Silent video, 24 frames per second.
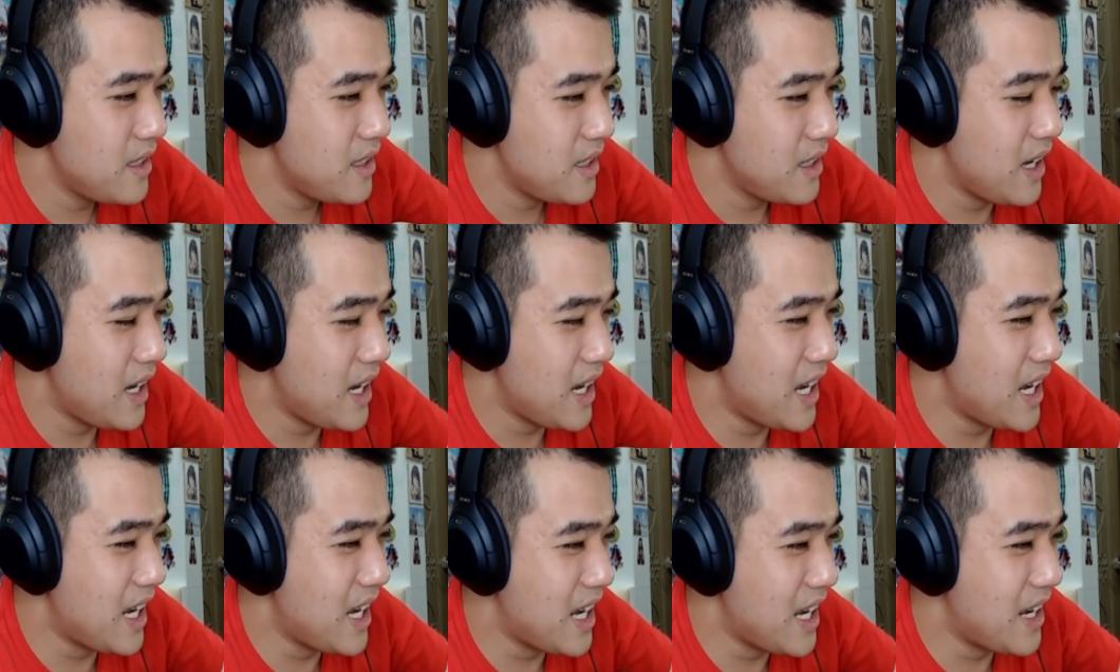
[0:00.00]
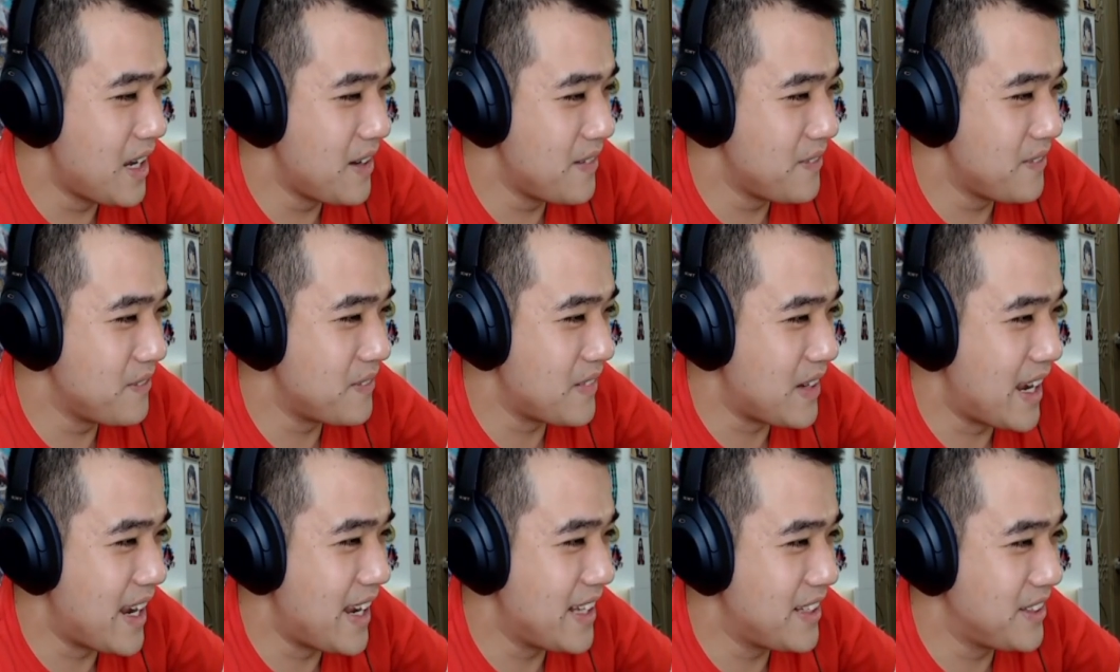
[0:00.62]

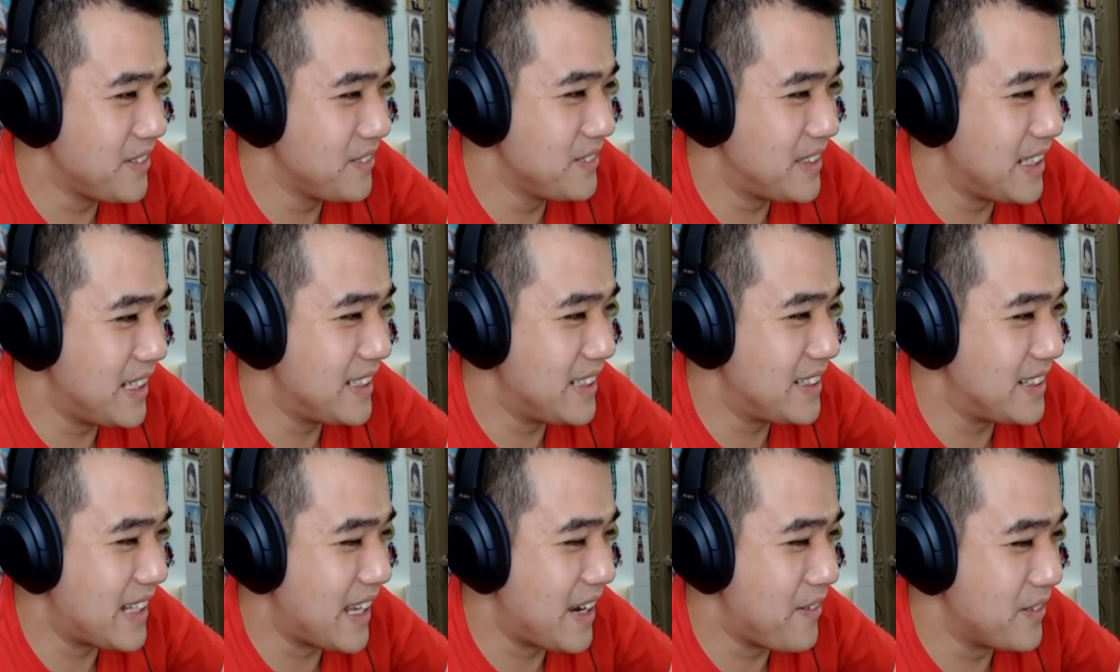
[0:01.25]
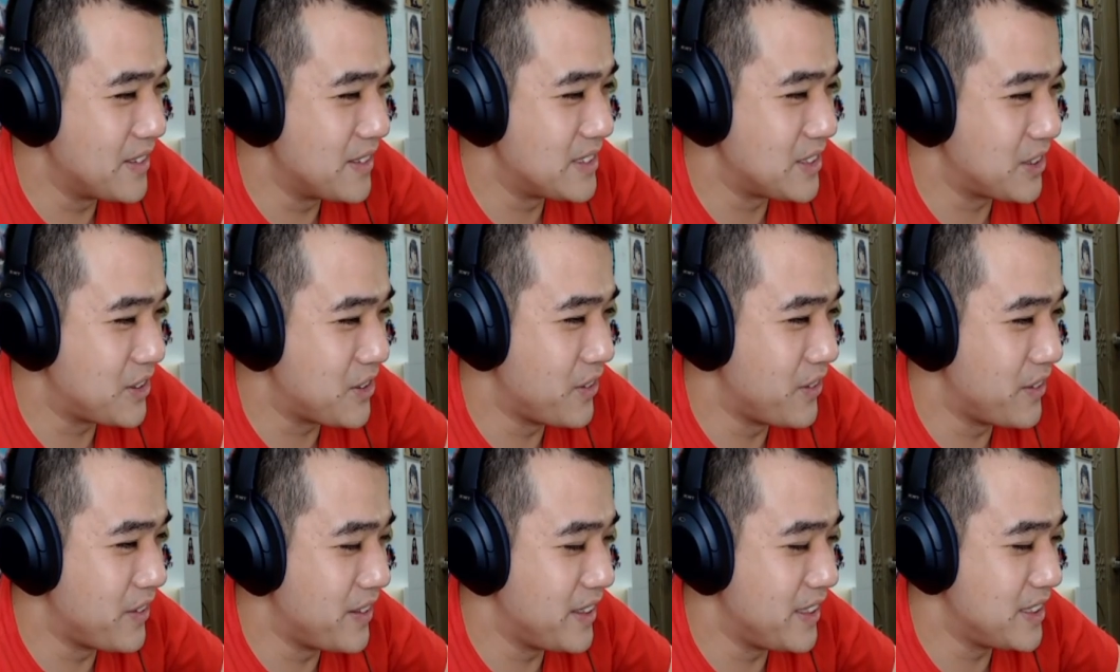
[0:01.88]
I don't think that was
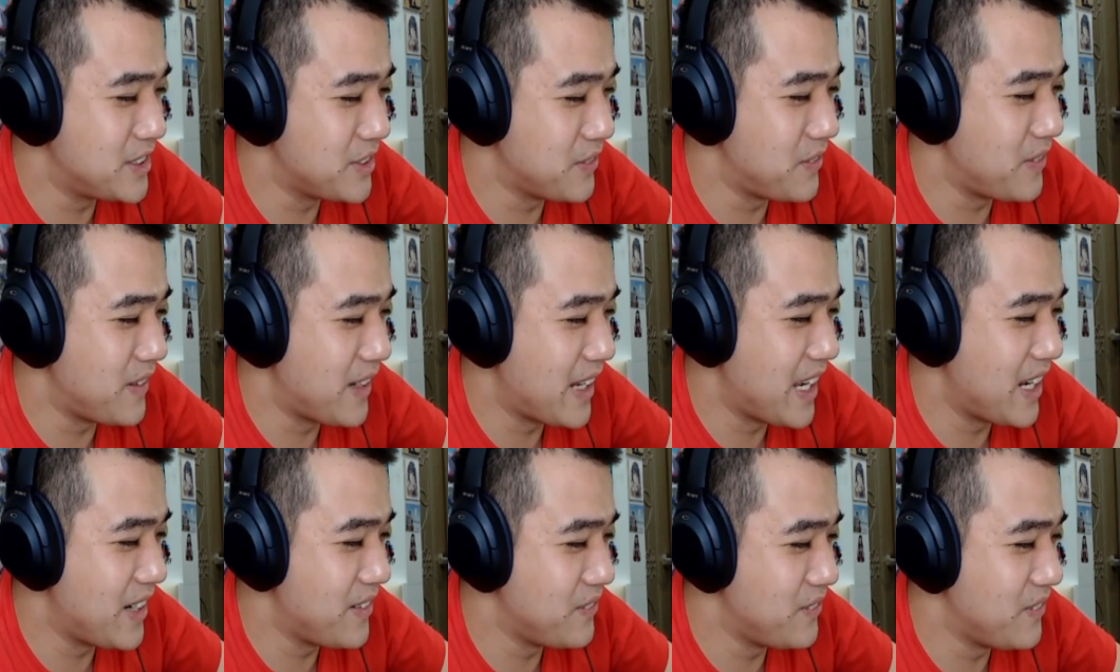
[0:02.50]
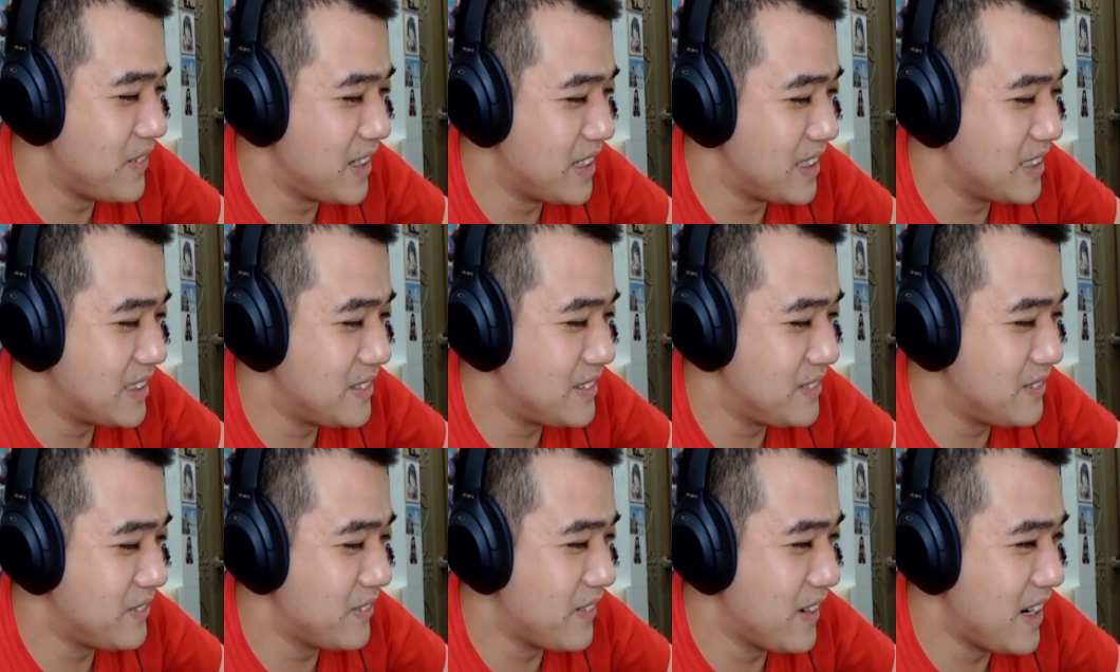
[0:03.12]
according to plan, but
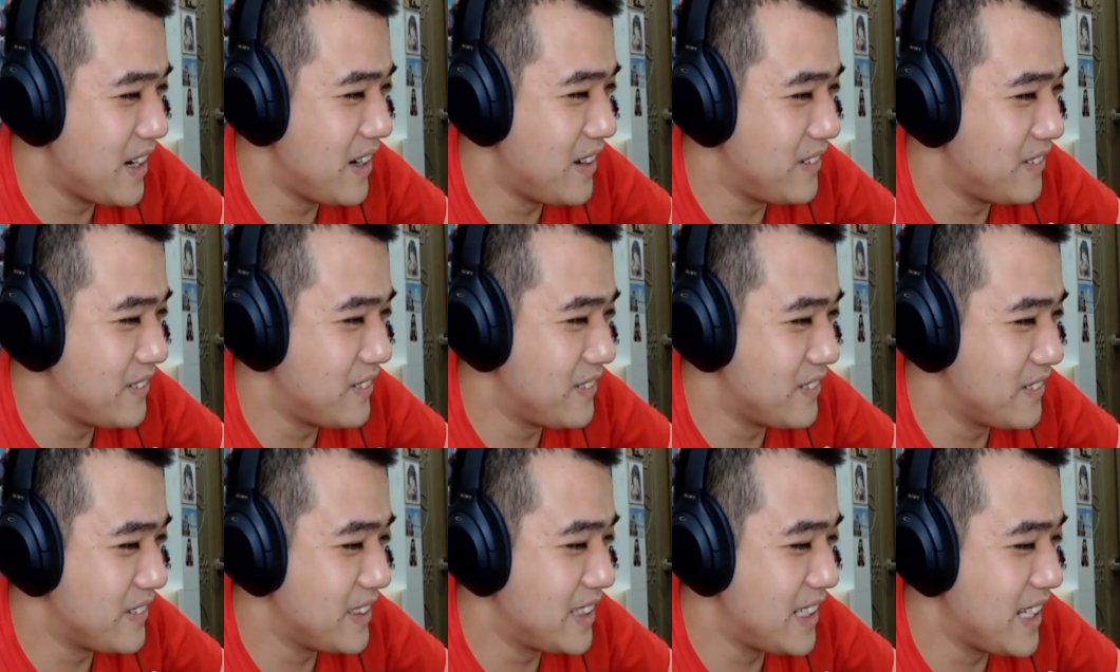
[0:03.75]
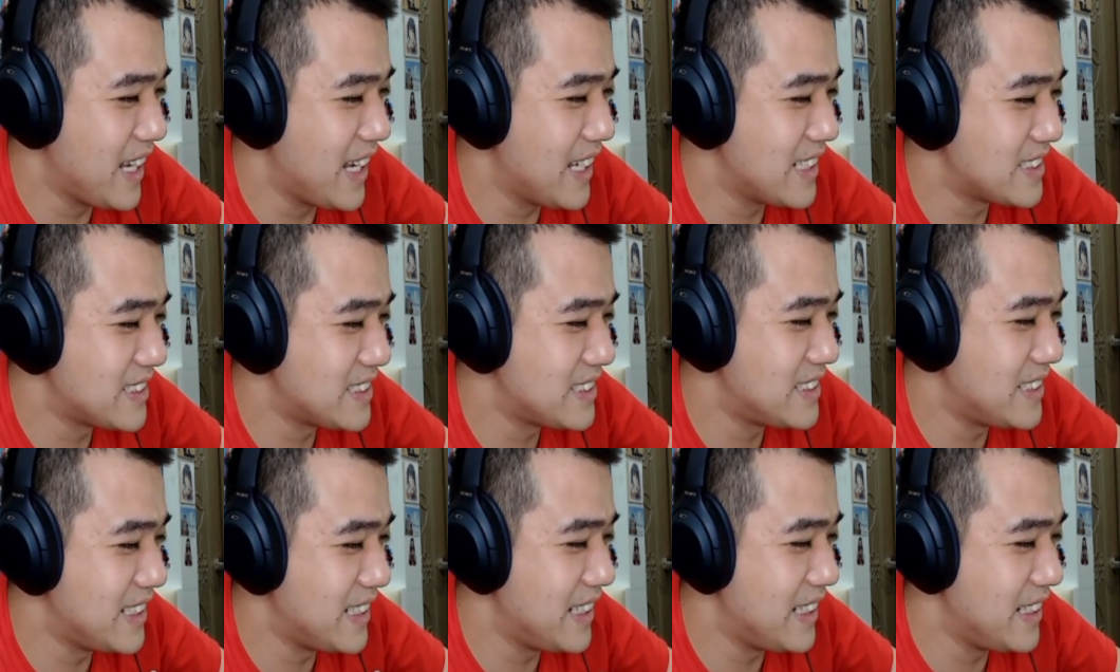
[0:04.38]
well, guess
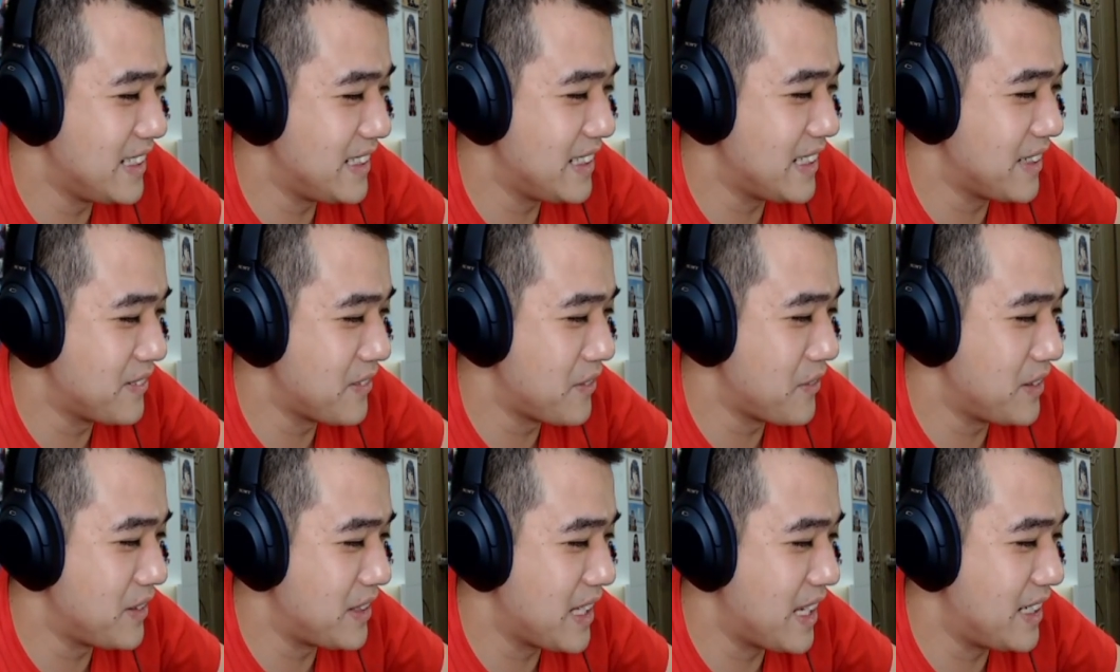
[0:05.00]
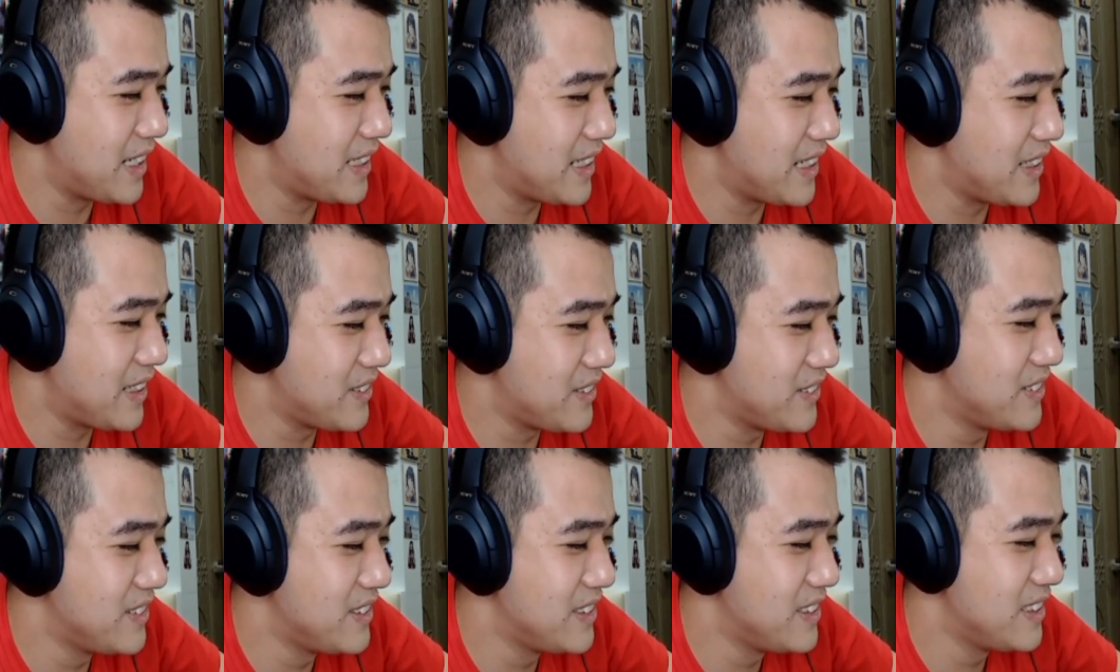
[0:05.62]
they come up with that
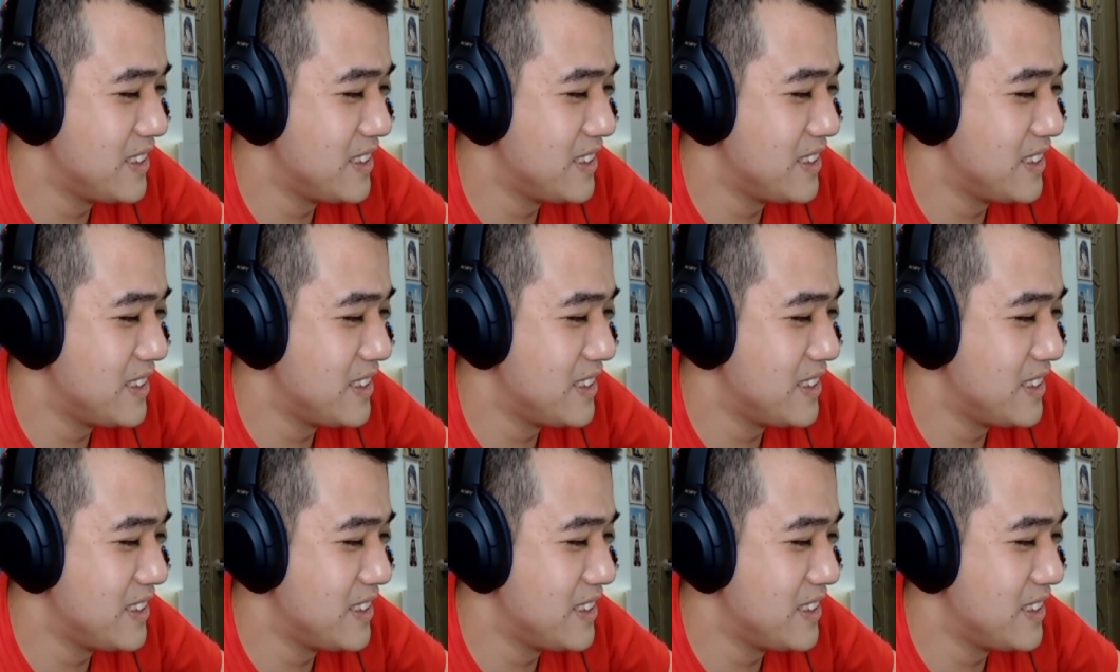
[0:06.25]
now.